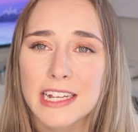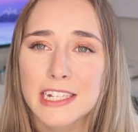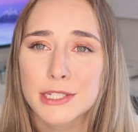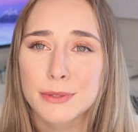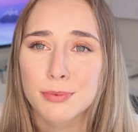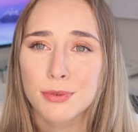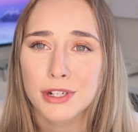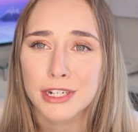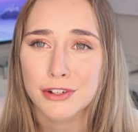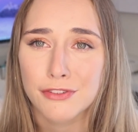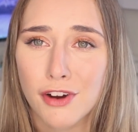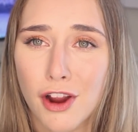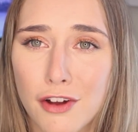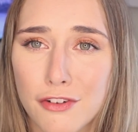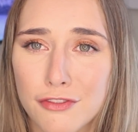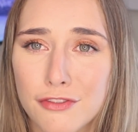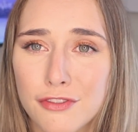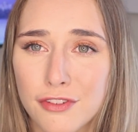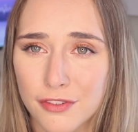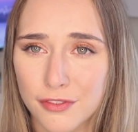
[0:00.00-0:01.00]
is pretty
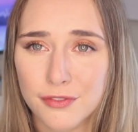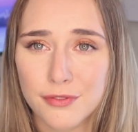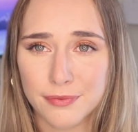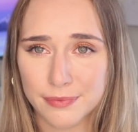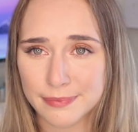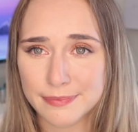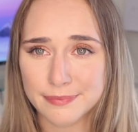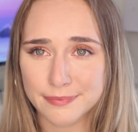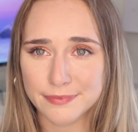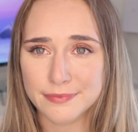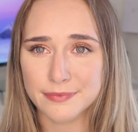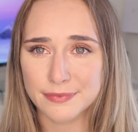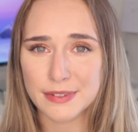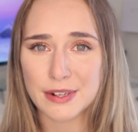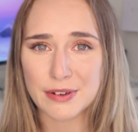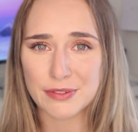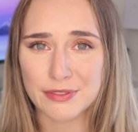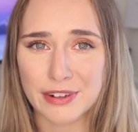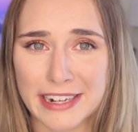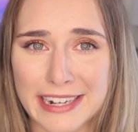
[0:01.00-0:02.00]
rough
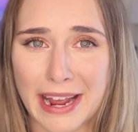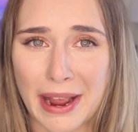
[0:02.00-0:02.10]
right